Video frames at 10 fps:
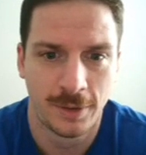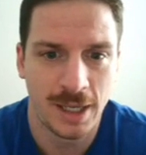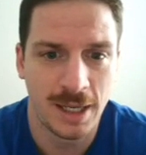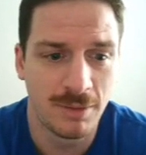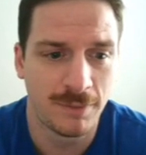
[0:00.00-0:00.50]

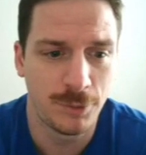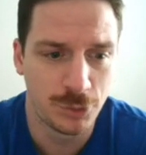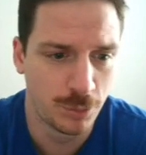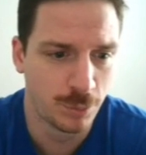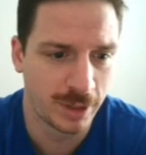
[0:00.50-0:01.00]
Even if you
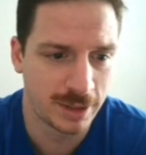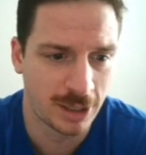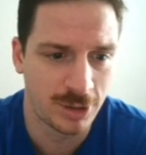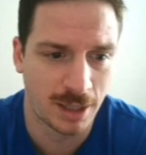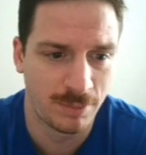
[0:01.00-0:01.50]
do bring it
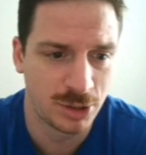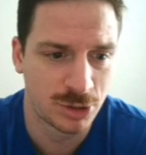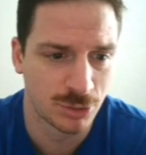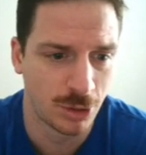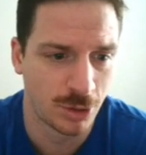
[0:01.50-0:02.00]
down, you got to be
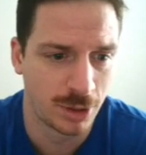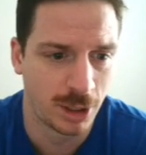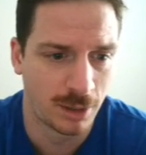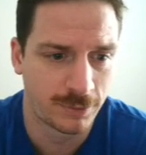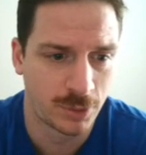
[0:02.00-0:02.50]
strong
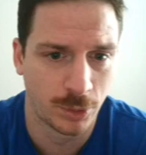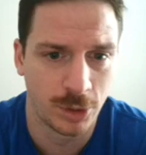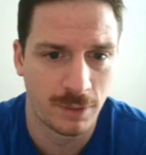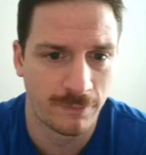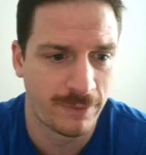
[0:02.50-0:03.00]
enough to where
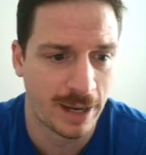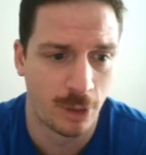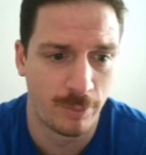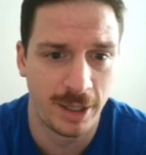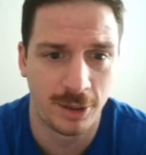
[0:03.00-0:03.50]
you can
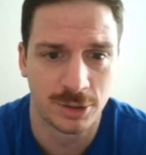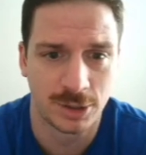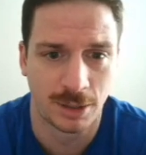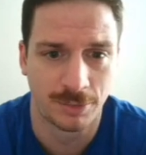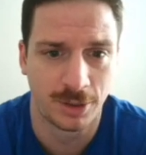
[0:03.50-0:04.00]
foul bait or
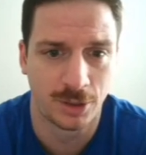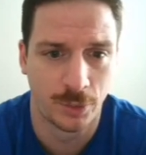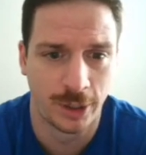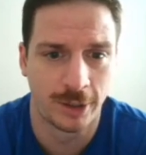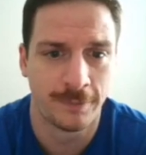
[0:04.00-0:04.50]
something to
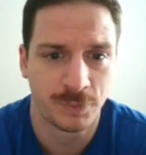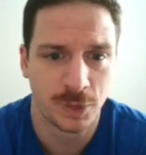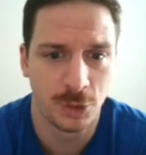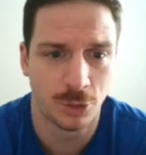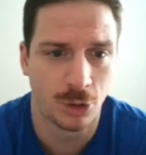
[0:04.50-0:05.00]
where
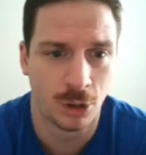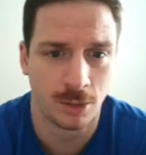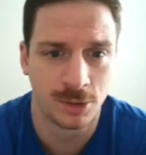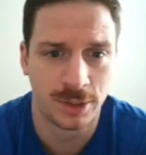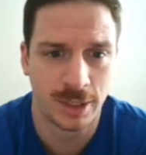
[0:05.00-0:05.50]
your
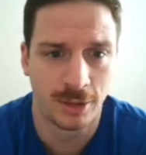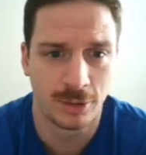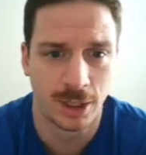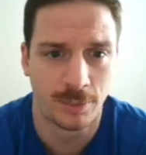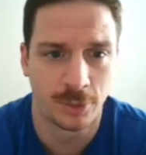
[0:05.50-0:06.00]
arms are tangled
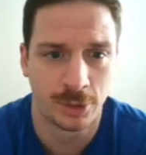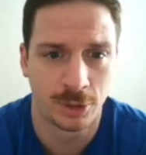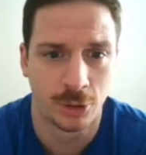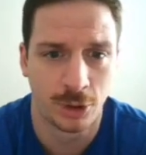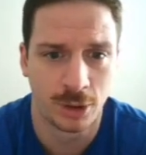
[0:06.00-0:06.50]
up with the
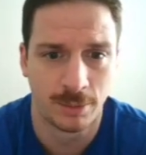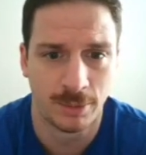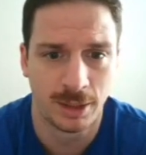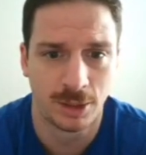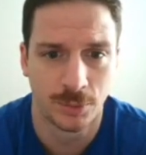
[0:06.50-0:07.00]
guard coming
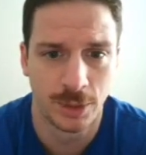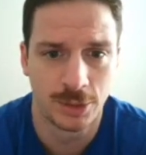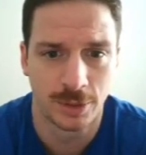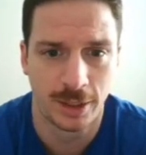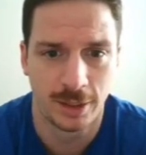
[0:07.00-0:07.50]
in to
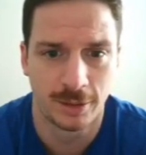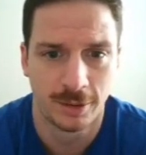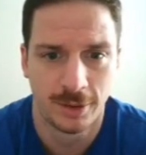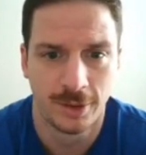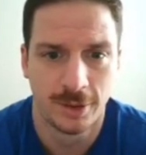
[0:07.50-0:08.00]
reach right here.
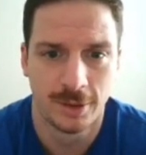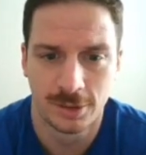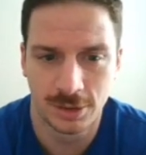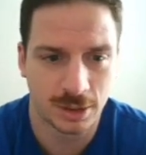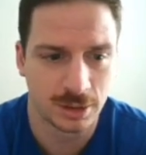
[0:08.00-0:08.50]

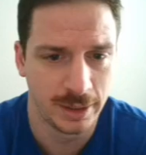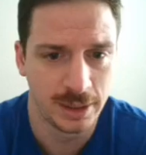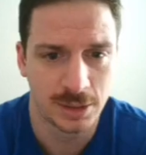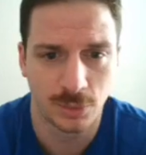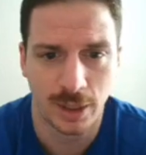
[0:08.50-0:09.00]
Just a clean
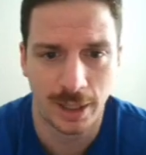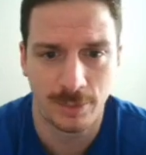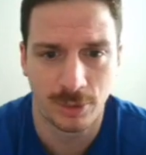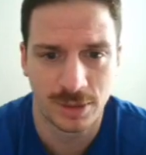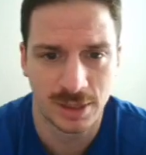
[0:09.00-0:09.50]
swipe
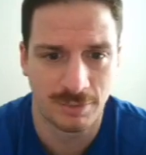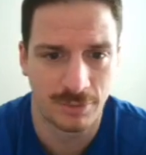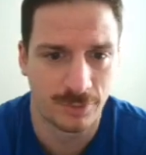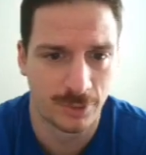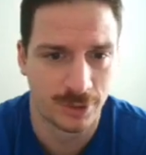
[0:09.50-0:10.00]
on a
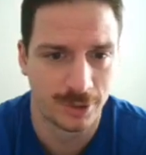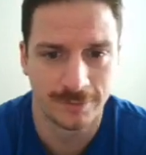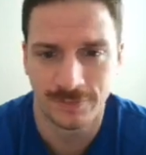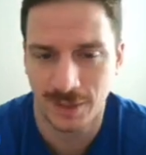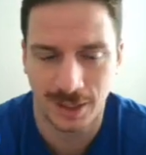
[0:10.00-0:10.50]
7-footer,
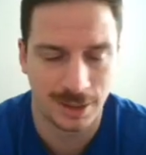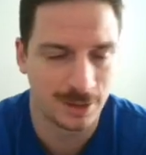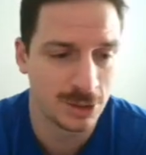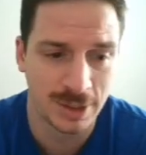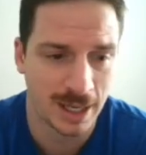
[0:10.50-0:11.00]
and
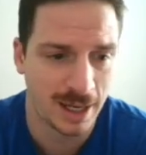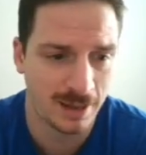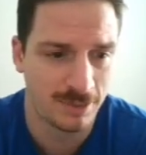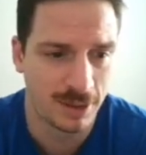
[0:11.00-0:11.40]
you just can't have